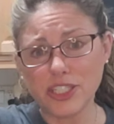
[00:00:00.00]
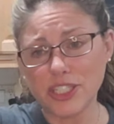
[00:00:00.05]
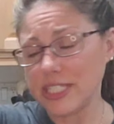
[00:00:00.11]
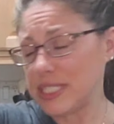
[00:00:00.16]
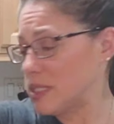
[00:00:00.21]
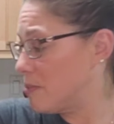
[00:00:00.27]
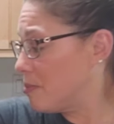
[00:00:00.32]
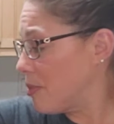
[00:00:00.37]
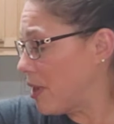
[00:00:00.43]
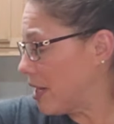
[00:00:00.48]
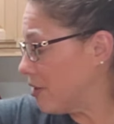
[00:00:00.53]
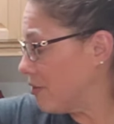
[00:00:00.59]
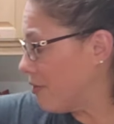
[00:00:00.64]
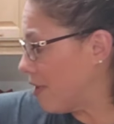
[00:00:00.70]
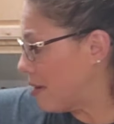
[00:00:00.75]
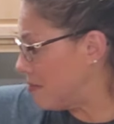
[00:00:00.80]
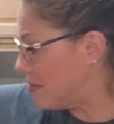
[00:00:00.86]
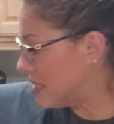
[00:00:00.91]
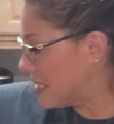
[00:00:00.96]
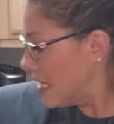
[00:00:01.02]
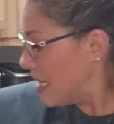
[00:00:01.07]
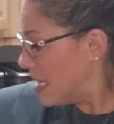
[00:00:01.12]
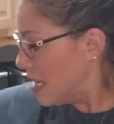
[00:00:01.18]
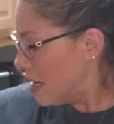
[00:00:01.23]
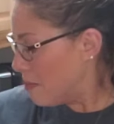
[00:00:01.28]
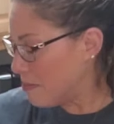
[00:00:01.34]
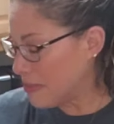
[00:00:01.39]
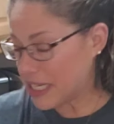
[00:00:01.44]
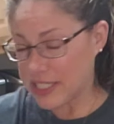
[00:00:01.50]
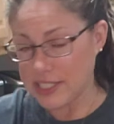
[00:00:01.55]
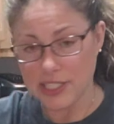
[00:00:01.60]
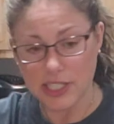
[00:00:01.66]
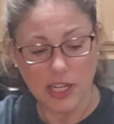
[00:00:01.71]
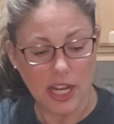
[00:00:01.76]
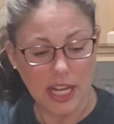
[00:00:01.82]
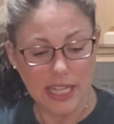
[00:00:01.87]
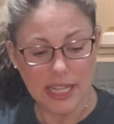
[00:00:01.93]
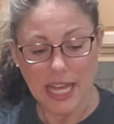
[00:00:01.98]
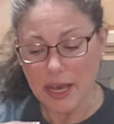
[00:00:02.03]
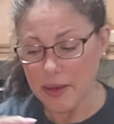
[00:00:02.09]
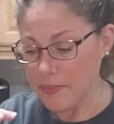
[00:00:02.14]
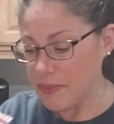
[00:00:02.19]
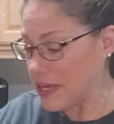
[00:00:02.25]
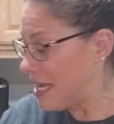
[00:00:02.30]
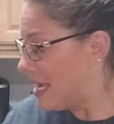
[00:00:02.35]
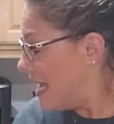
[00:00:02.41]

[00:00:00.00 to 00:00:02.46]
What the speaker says: just some breadcrumbs. Mixed it all up,